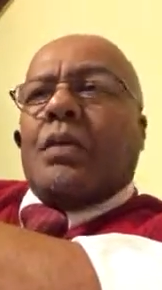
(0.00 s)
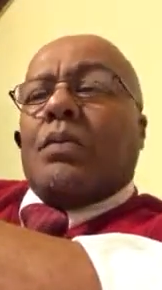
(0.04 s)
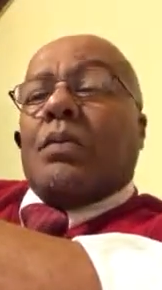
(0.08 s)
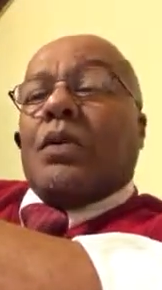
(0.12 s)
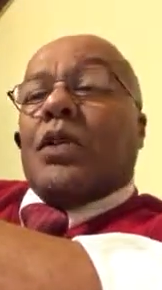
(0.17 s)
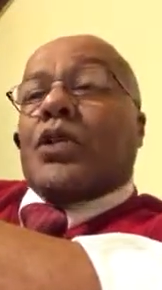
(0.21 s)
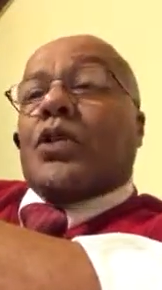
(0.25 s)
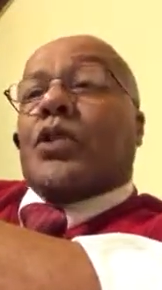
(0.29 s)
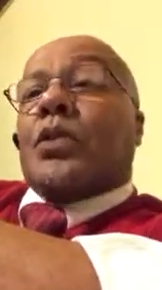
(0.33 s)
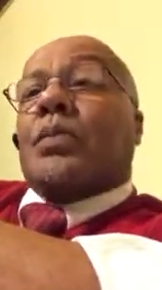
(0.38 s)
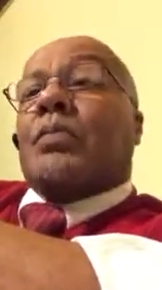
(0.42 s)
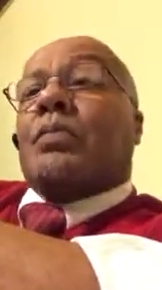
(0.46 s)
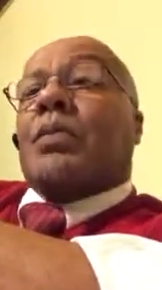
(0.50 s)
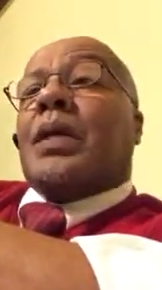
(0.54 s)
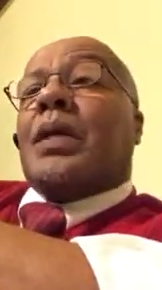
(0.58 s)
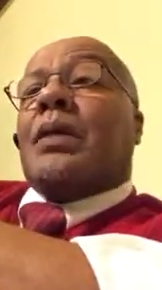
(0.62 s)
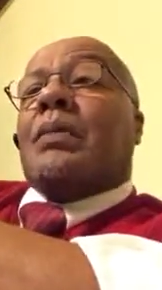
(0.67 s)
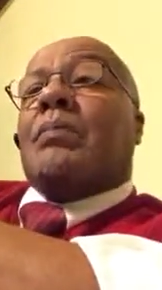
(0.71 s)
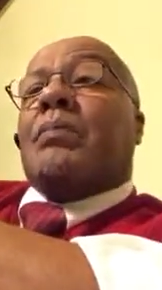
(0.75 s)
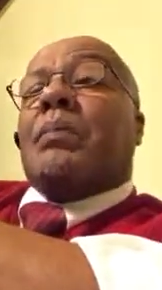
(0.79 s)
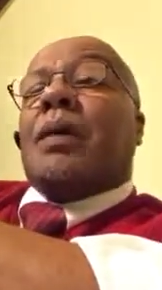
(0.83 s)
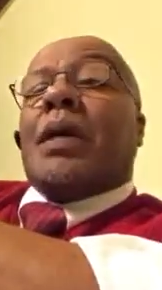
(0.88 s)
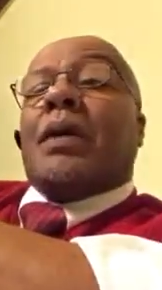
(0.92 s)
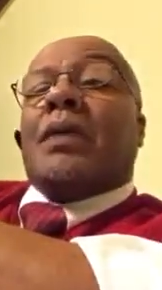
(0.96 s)
We should be
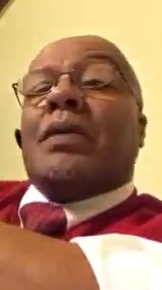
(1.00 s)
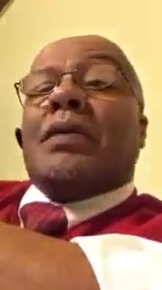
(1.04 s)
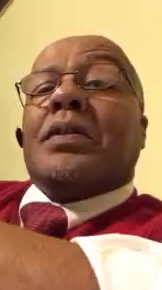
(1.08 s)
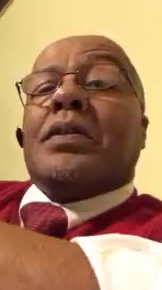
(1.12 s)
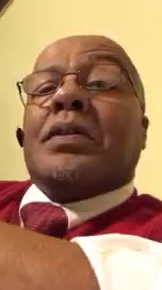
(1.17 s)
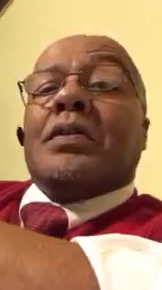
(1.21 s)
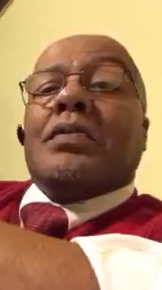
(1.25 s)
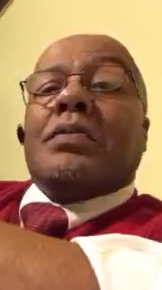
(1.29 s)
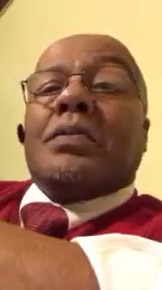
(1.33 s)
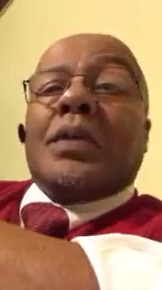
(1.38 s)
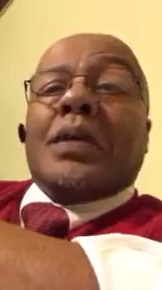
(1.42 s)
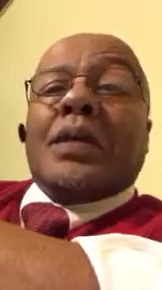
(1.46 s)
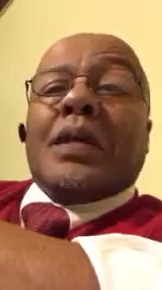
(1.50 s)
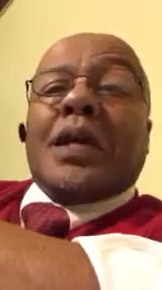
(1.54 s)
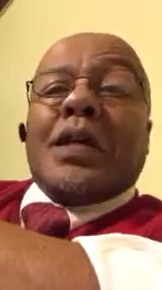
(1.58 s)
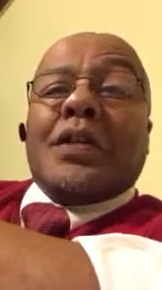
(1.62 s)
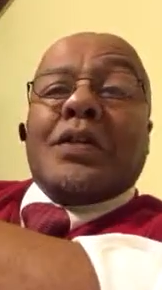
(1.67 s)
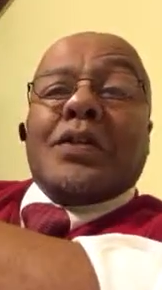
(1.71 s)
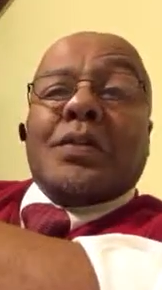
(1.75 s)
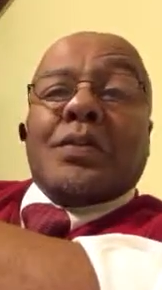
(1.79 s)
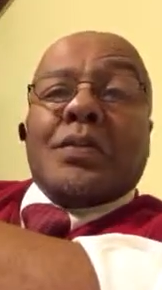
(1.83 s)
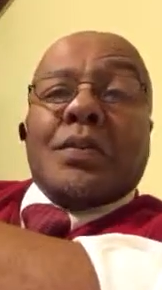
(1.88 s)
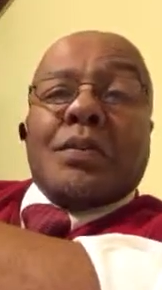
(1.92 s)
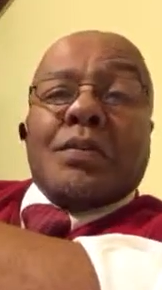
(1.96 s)
embarrassed if we're
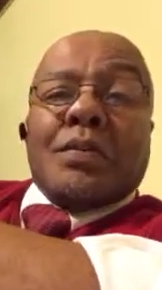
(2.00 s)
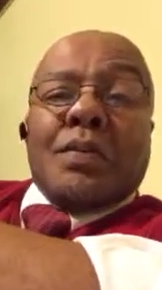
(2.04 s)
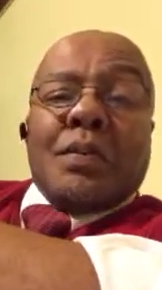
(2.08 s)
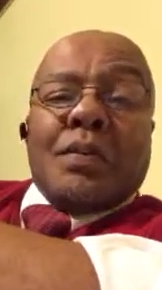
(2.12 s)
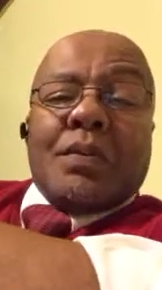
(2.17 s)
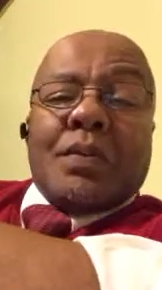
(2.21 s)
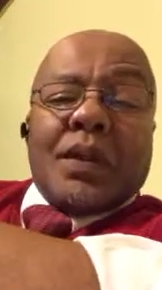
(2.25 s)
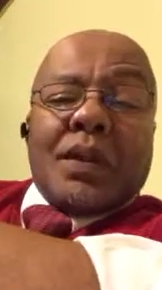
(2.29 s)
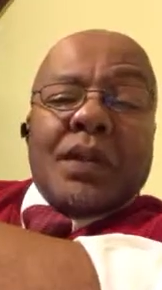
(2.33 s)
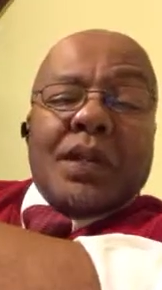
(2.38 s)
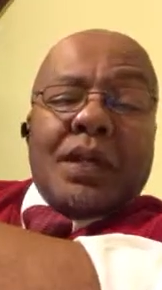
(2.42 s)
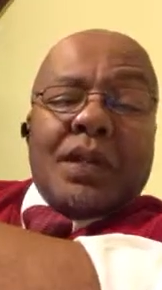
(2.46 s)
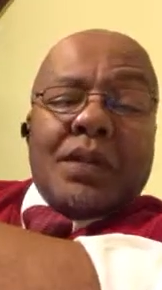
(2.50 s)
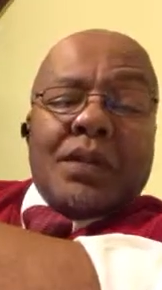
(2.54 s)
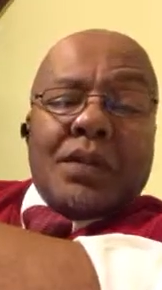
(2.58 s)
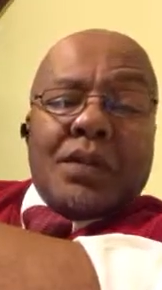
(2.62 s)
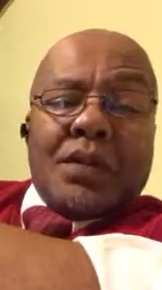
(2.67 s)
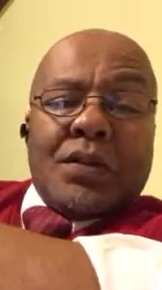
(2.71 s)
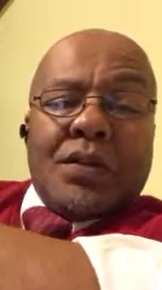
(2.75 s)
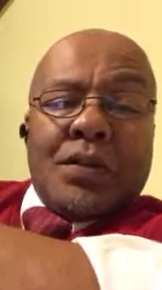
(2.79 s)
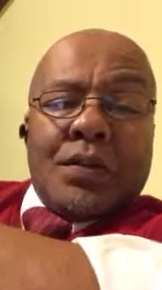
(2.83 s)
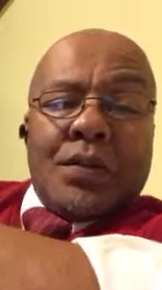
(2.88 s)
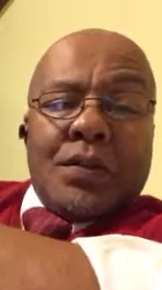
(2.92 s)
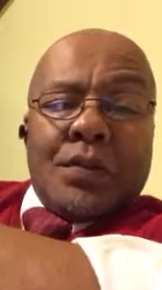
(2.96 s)
not doing what we need
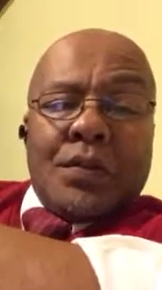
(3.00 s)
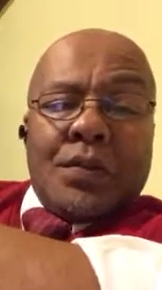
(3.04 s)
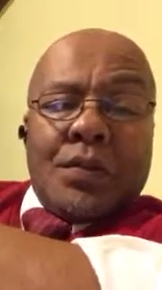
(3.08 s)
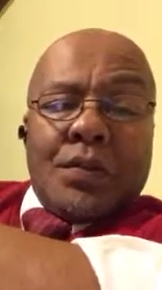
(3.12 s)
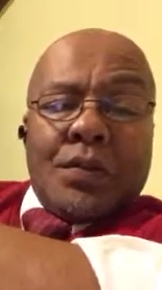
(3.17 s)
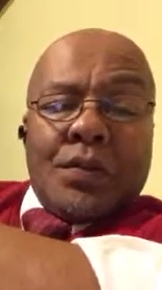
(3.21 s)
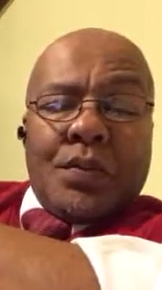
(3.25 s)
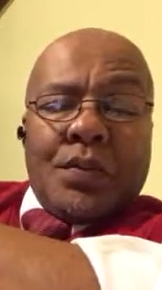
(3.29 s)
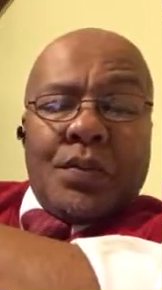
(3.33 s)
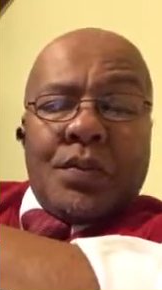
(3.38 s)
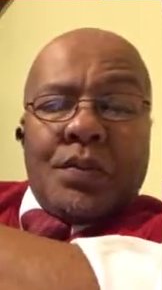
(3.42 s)
to do